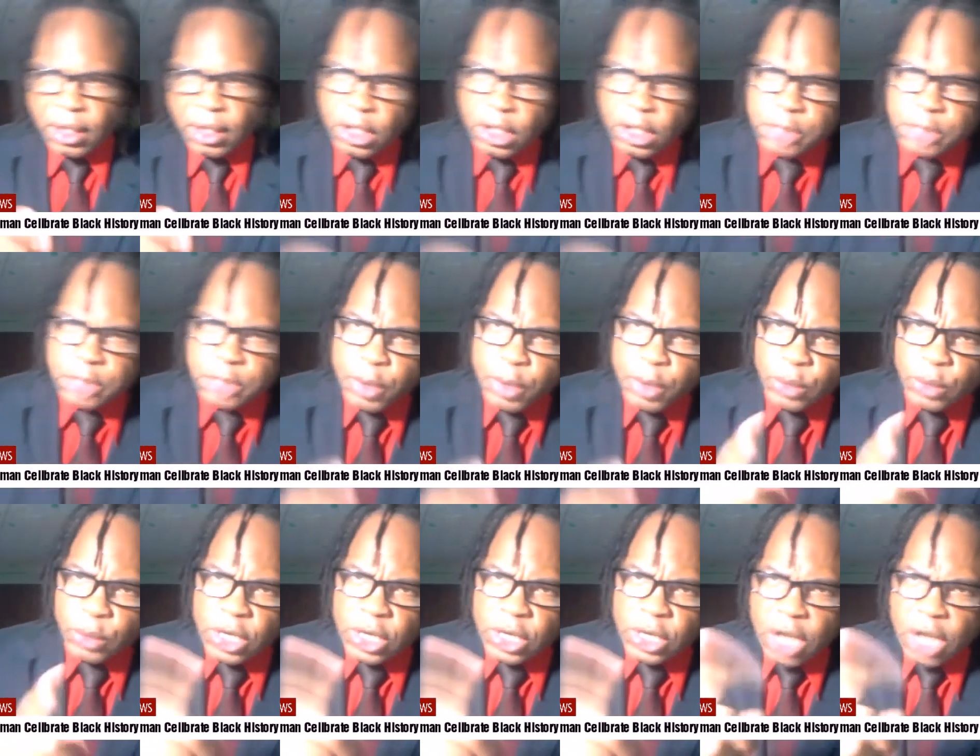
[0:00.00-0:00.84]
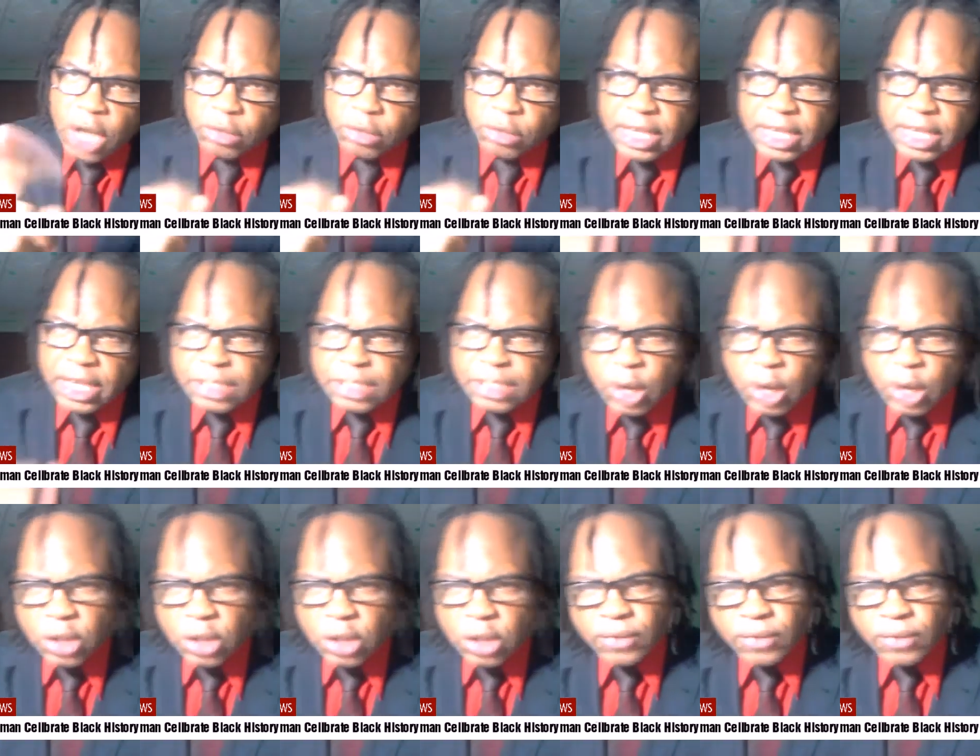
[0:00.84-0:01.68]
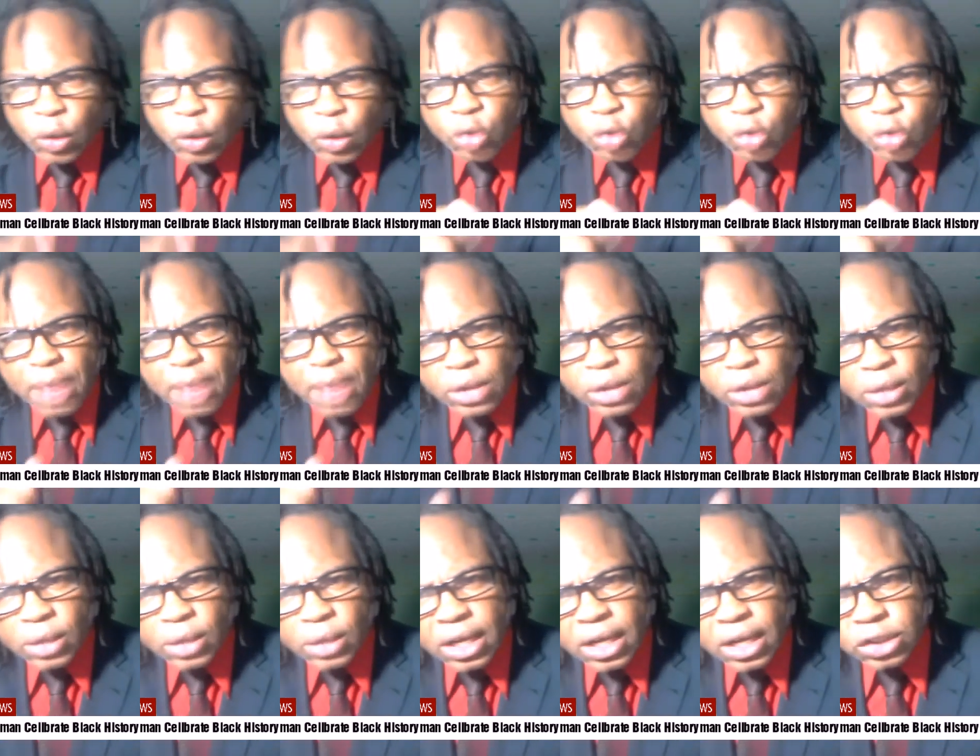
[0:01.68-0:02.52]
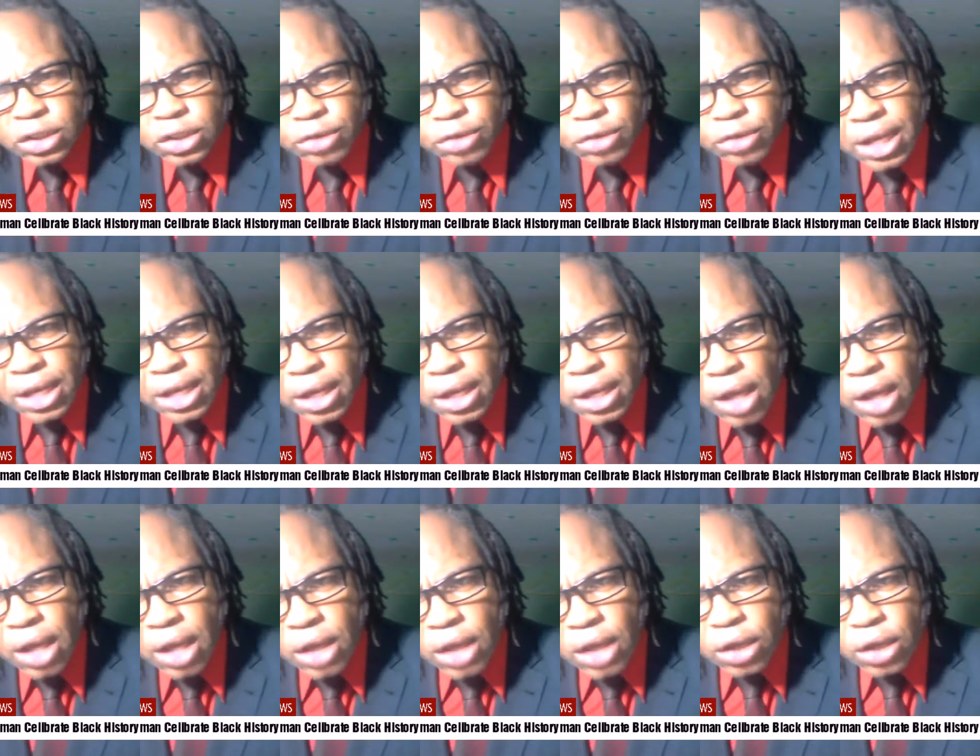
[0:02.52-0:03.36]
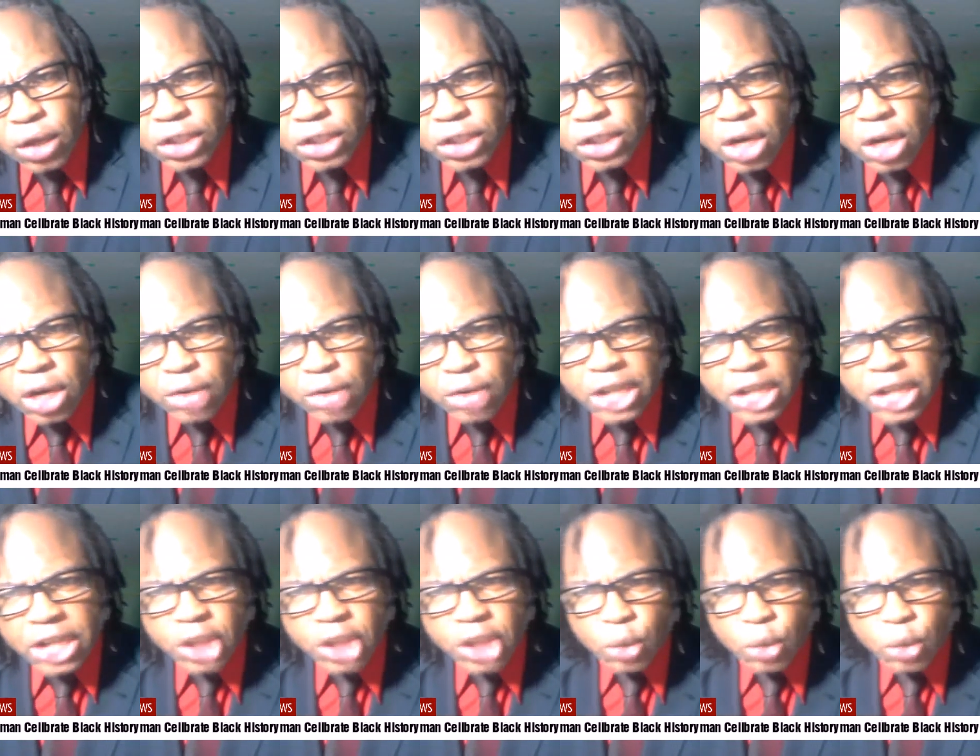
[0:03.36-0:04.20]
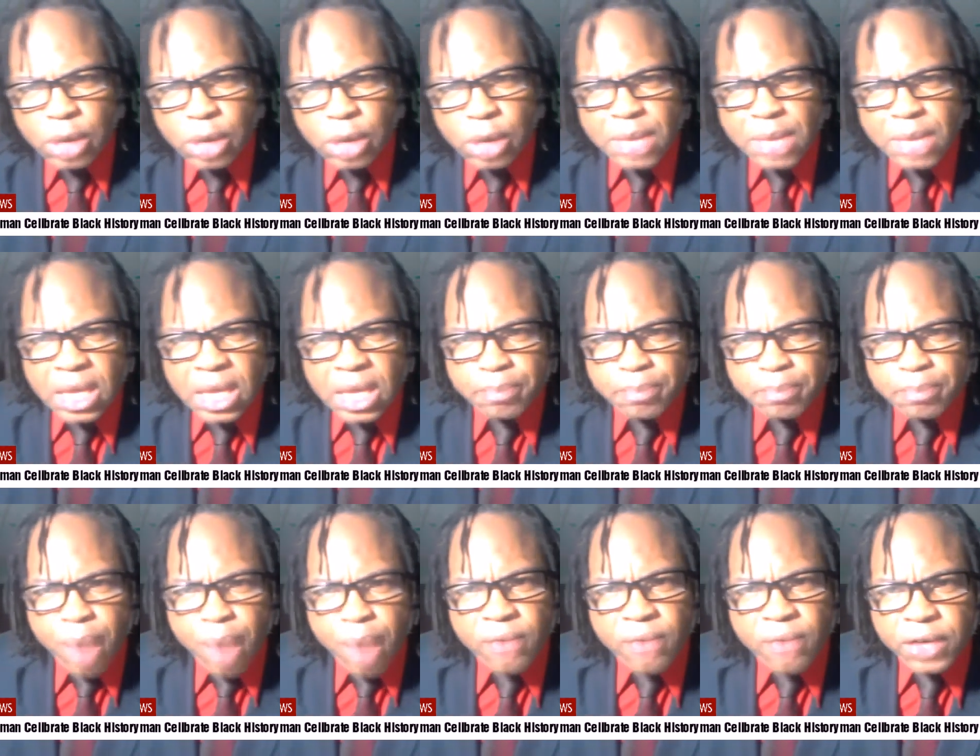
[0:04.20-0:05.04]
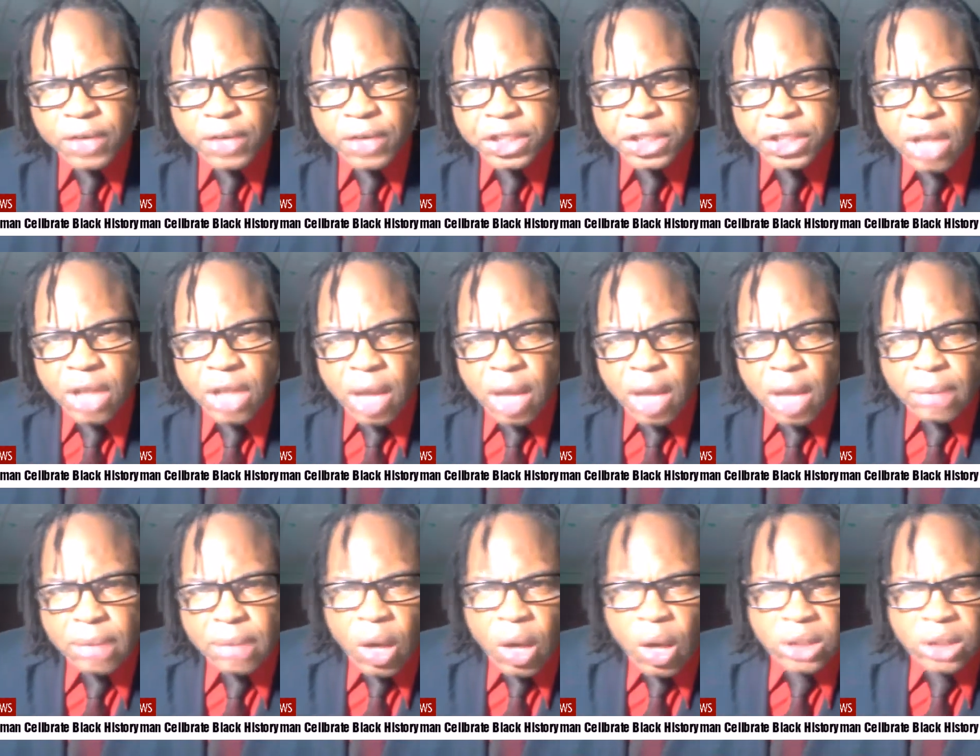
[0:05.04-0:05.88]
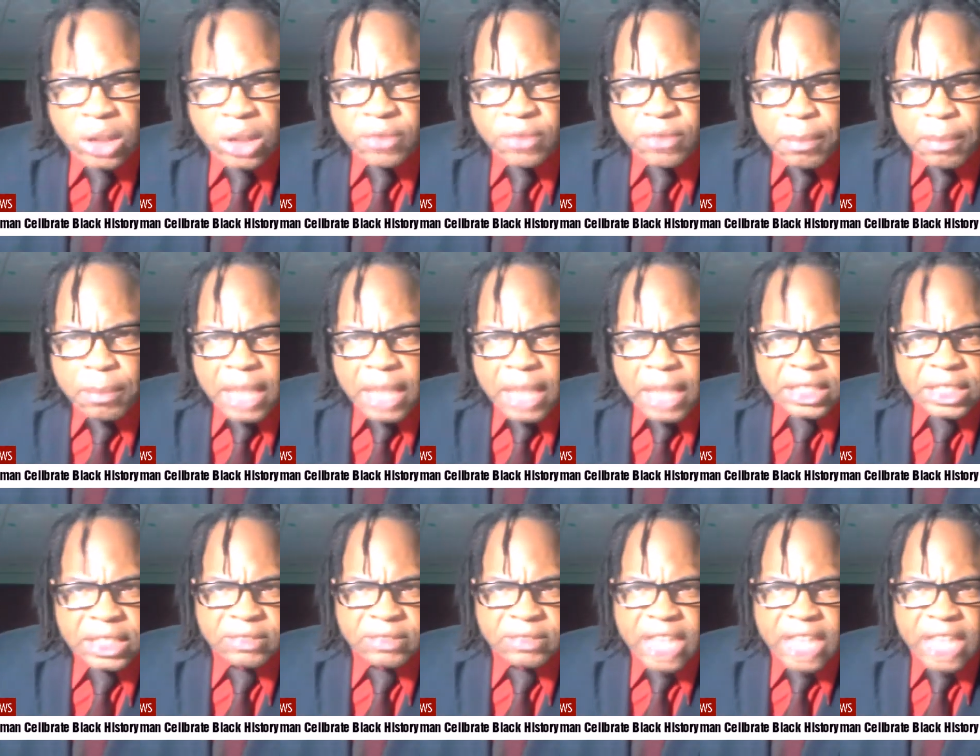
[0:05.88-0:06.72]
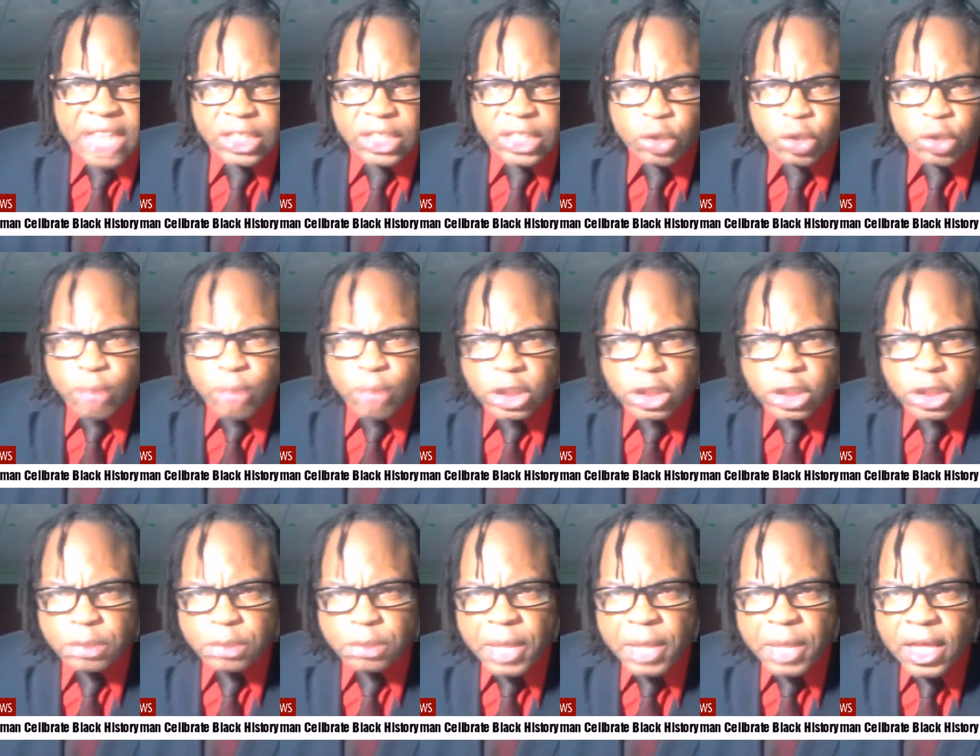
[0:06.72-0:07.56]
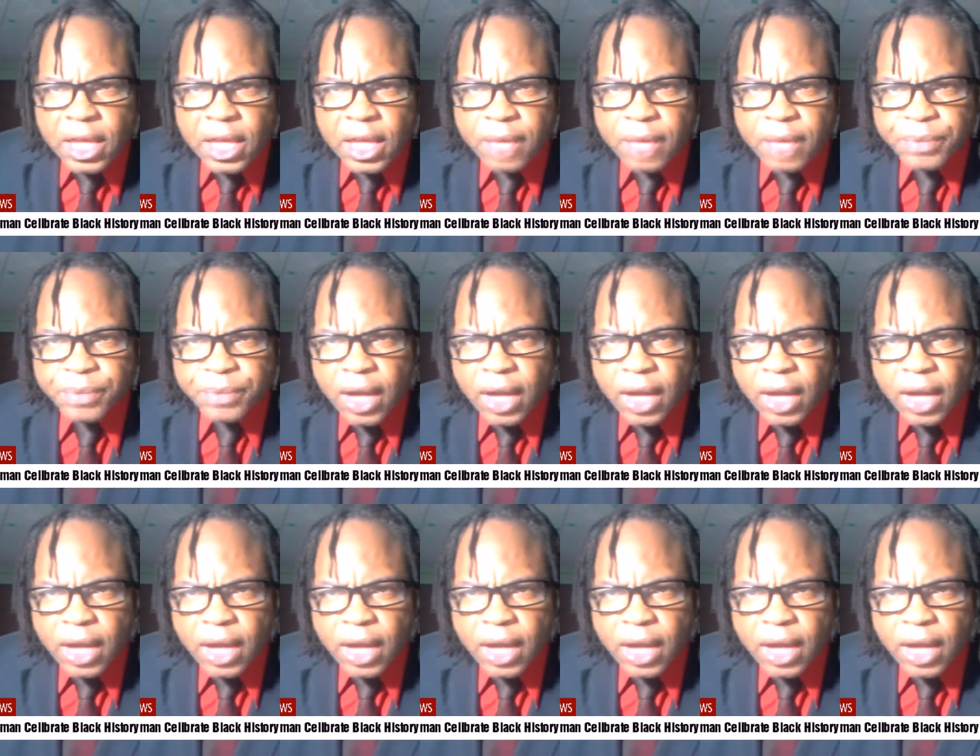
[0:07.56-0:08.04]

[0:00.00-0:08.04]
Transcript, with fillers: Your spirit will not rest because of the good men you led astray. Your generation will be impoverished because of the massive debt you must pay.